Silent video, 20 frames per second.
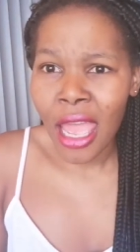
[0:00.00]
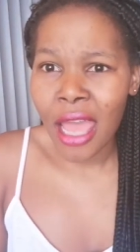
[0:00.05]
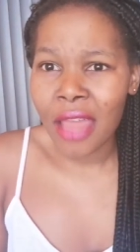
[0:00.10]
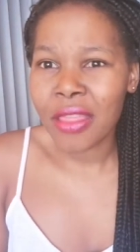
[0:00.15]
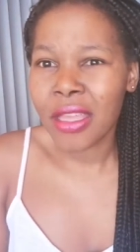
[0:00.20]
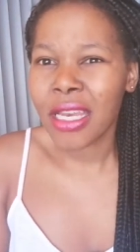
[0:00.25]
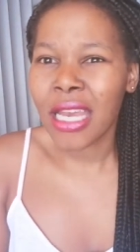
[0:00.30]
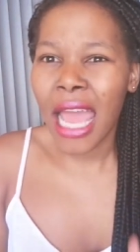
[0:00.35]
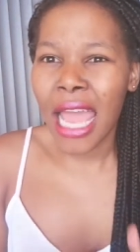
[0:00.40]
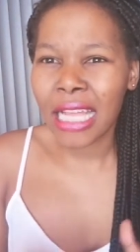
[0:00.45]

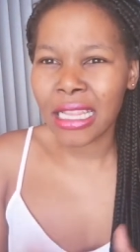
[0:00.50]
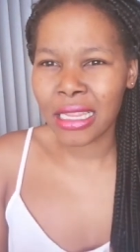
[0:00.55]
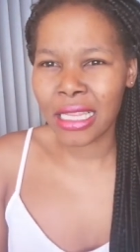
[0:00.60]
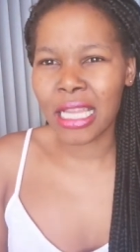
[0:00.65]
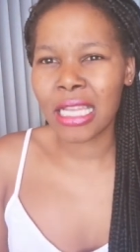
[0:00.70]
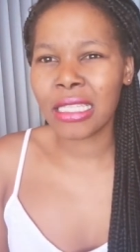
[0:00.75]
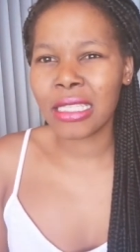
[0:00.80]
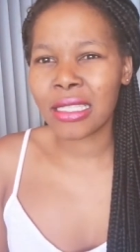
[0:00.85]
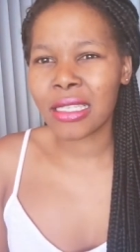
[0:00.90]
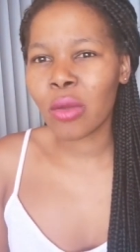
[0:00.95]
and then I
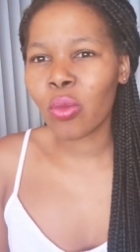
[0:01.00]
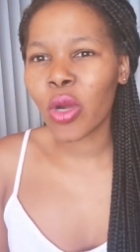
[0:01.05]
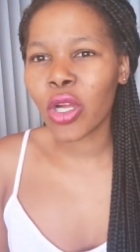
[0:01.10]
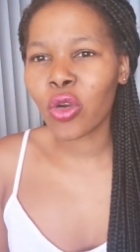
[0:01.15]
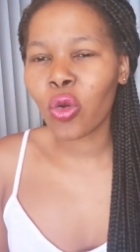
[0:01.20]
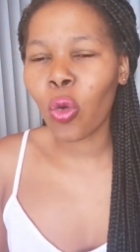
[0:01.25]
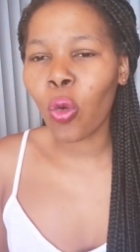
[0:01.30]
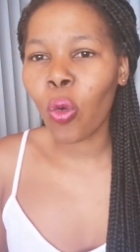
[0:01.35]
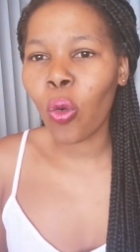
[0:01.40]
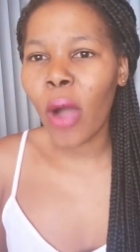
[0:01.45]
date
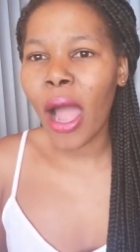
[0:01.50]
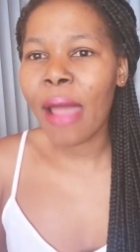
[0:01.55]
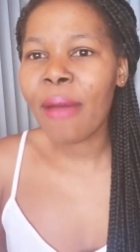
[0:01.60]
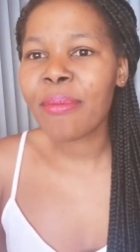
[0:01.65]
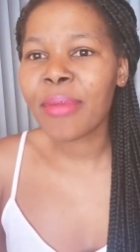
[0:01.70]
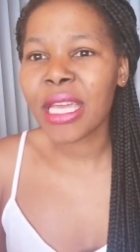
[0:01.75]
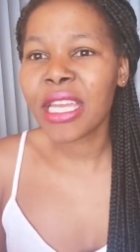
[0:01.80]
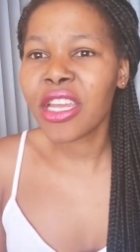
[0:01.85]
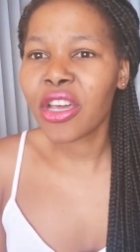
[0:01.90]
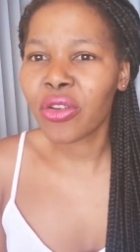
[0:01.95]
someone or
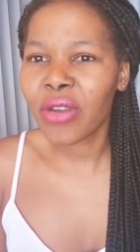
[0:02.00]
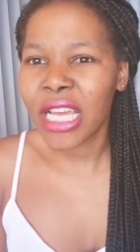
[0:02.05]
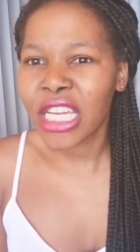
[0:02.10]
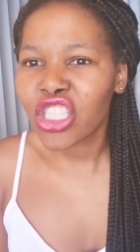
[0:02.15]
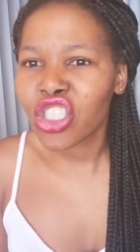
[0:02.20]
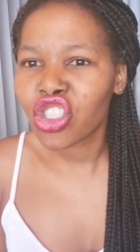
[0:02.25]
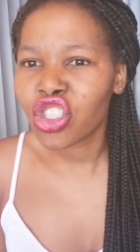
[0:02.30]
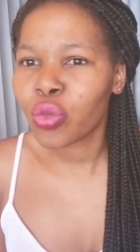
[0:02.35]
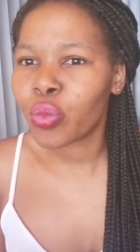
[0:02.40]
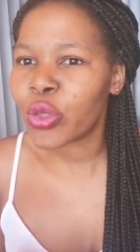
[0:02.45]
I'm in a
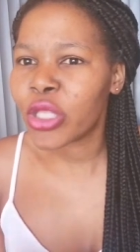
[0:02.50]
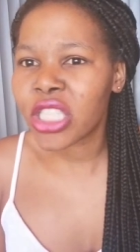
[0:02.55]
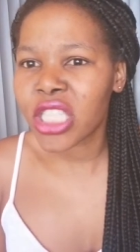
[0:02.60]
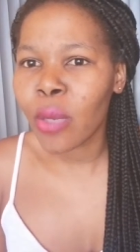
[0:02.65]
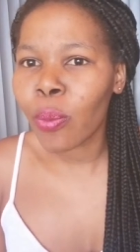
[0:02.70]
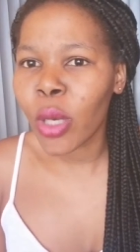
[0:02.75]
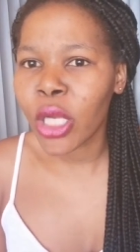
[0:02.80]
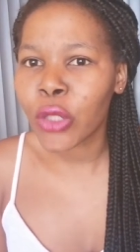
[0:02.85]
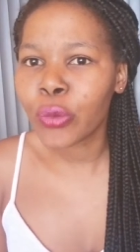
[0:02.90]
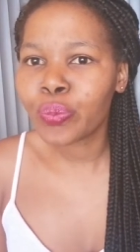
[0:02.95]
relationship with
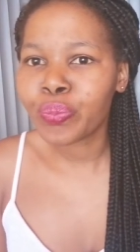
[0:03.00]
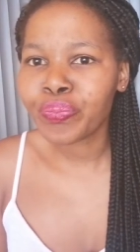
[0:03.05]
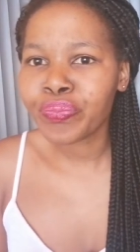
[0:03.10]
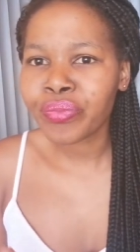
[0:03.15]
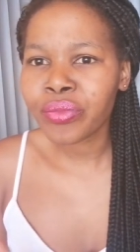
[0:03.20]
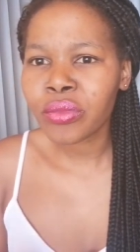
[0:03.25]
someone